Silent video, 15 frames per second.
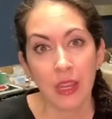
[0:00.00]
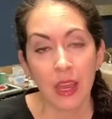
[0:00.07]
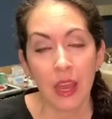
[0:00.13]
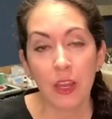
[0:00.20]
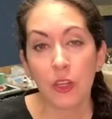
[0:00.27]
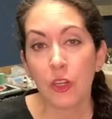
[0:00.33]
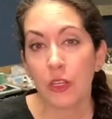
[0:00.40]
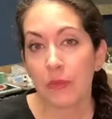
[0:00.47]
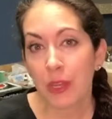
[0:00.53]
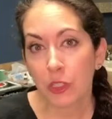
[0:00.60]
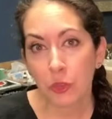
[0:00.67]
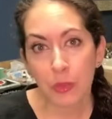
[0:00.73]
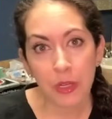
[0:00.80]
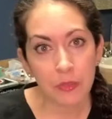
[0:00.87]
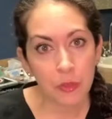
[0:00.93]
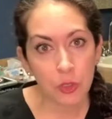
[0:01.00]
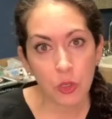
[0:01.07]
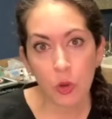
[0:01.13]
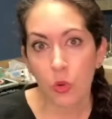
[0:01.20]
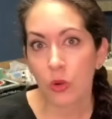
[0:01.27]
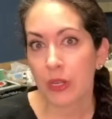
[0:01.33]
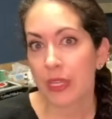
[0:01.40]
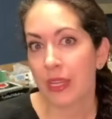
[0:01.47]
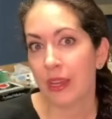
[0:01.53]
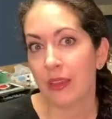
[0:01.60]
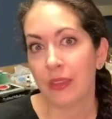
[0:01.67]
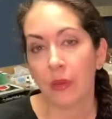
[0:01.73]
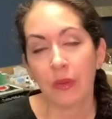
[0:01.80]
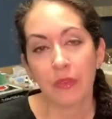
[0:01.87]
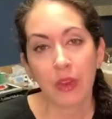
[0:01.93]
a good measurement of your cornea,
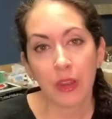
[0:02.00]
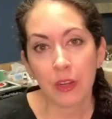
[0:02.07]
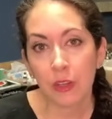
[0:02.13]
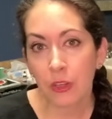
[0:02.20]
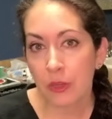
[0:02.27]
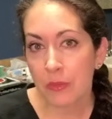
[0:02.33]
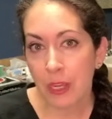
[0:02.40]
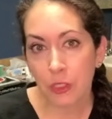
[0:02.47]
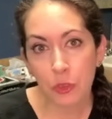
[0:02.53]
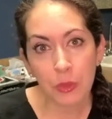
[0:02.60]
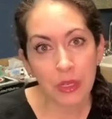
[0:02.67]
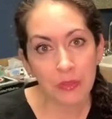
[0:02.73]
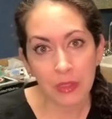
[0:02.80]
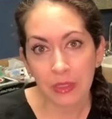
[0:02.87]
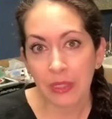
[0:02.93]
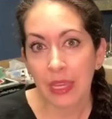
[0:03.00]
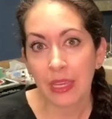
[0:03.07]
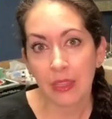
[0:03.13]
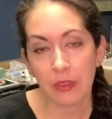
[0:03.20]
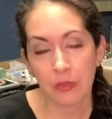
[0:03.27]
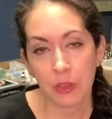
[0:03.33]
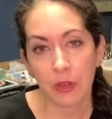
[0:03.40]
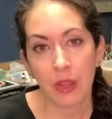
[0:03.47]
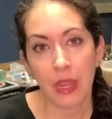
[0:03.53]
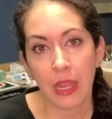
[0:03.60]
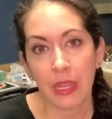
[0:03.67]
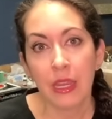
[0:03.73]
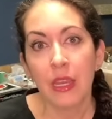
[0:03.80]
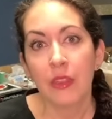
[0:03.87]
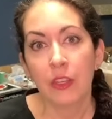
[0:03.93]
that we've got a good measurement of the length of your eye.
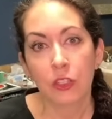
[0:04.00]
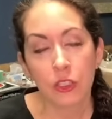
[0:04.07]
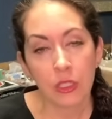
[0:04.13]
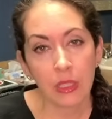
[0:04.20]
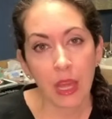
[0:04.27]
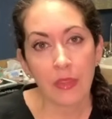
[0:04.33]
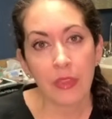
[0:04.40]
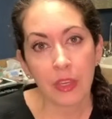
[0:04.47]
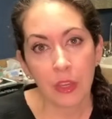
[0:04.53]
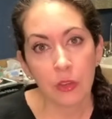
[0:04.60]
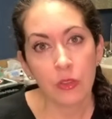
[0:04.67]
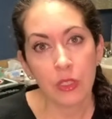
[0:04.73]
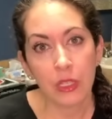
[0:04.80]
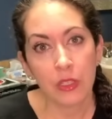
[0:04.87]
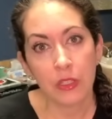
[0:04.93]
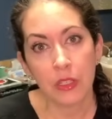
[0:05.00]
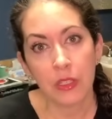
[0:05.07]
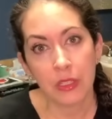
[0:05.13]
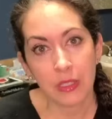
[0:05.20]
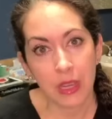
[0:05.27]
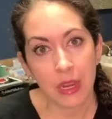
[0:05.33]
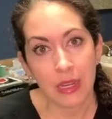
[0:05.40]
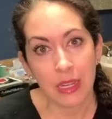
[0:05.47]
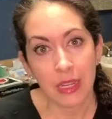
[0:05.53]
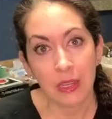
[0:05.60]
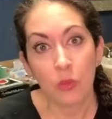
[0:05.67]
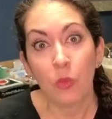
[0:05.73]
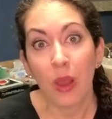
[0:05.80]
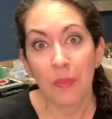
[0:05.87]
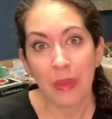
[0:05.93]
There's a lot that goes into deciding
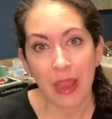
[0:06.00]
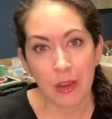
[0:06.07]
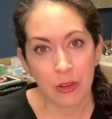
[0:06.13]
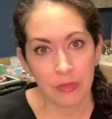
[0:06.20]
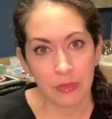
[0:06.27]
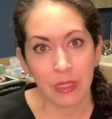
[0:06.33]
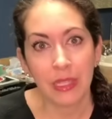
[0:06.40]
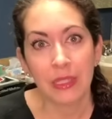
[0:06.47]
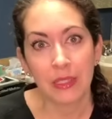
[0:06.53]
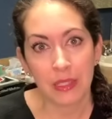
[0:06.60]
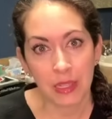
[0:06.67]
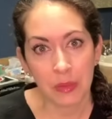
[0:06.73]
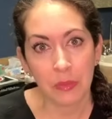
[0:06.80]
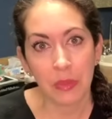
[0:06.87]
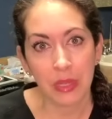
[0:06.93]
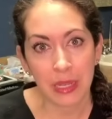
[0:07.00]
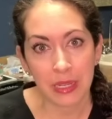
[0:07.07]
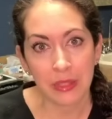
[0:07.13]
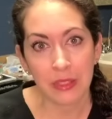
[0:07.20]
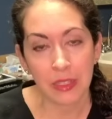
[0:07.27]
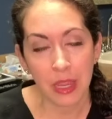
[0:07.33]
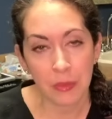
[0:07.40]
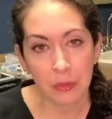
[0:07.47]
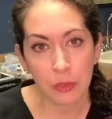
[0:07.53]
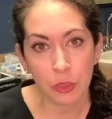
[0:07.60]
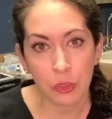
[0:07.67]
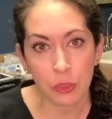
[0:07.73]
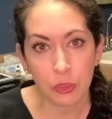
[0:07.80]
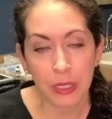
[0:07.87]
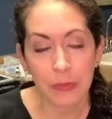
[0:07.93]
what power of lens to implant at the time of
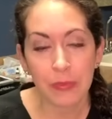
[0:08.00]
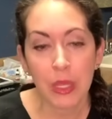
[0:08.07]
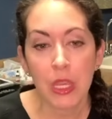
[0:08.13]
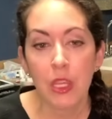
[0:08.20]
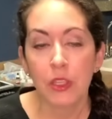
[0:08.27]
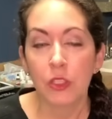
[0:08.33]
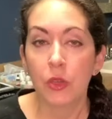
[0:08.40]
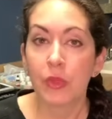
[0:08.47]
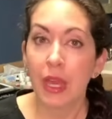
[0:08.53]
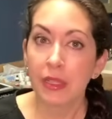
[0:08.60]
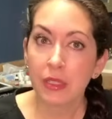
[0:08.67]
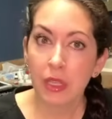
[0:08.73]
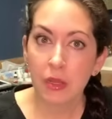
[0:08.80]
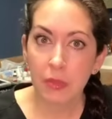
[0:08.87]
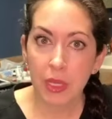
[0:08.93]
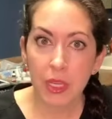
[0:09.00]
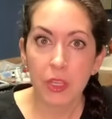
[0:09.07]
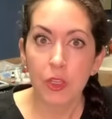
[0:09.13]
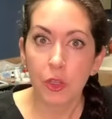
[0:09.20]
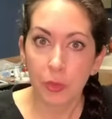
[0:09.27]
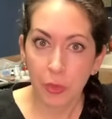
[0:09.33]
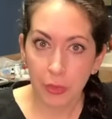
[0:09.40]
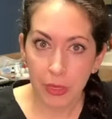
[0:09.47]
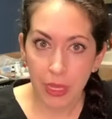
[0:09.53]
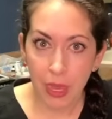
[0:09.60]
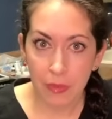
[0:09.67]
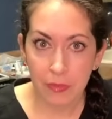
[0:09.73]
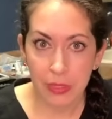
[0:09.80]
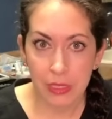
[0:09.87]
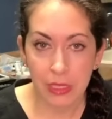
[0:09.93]
surgery. So that's going to be your
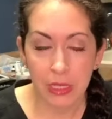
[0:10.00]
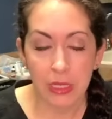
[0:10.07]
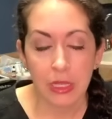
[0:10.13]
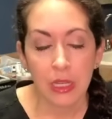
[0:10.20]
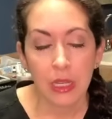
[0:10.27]
pre-op visit.